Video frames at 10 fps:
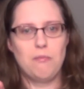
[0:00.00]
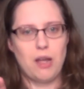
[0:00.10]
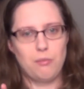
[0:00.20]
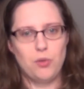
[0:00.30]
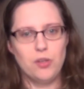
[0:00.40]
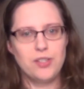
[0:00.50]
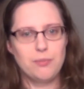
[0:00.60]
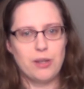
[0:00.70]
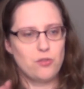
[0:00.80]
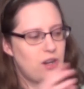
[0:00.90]
my books
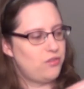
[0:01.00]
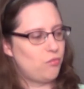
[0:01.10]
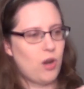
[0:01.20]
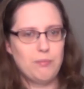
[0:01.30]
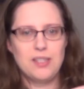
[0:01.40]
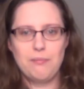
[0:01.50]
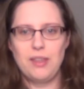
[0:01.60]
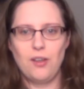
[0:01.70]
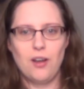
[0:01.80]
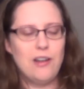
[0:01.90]
by trying to rub
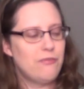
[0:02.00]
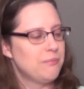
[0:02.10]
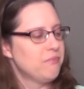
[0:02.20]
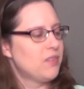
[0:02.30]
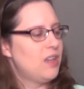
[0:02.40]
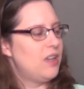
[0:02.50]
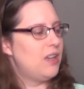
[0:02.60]
something off.